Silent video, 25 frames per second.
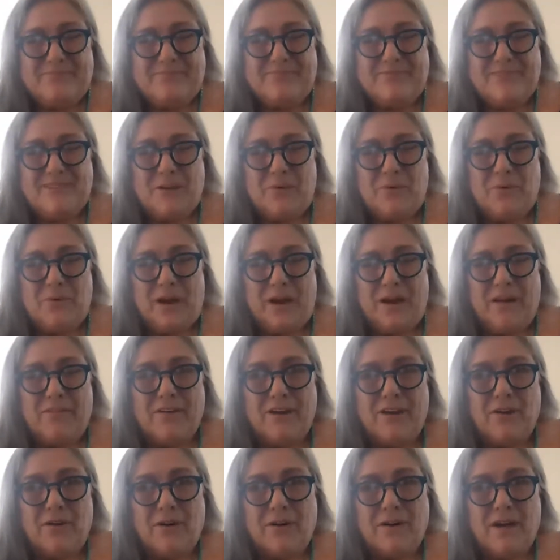So wherever
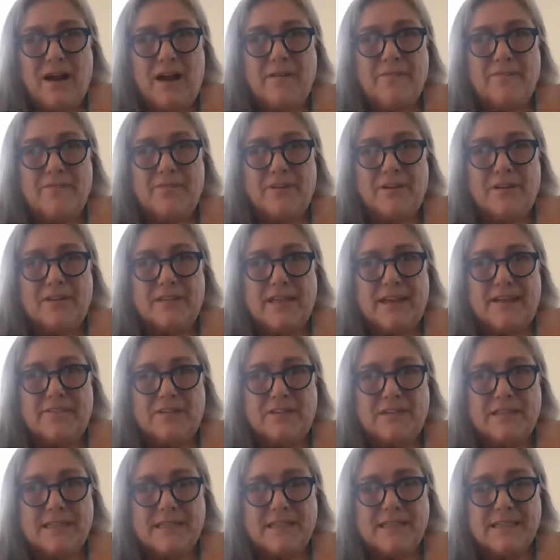your comfort
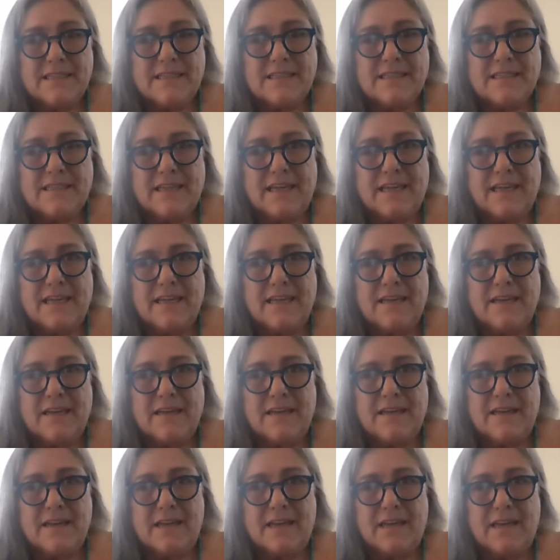level is
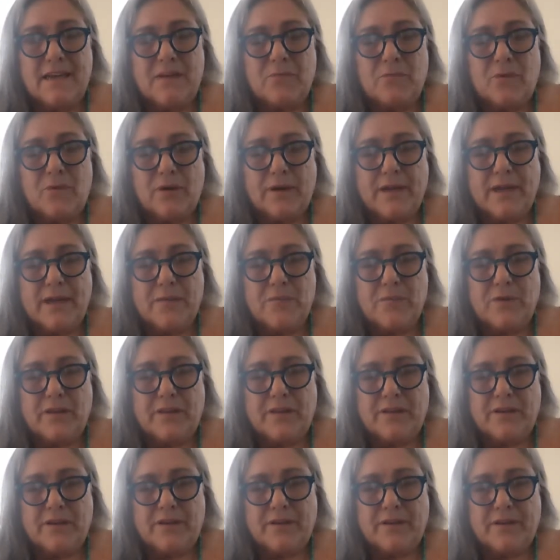in working with
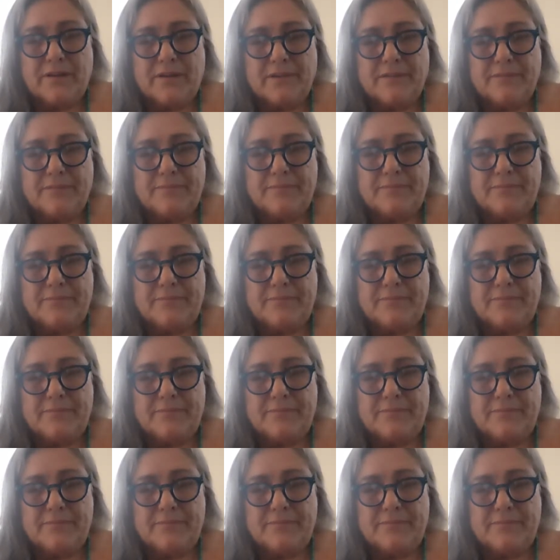her.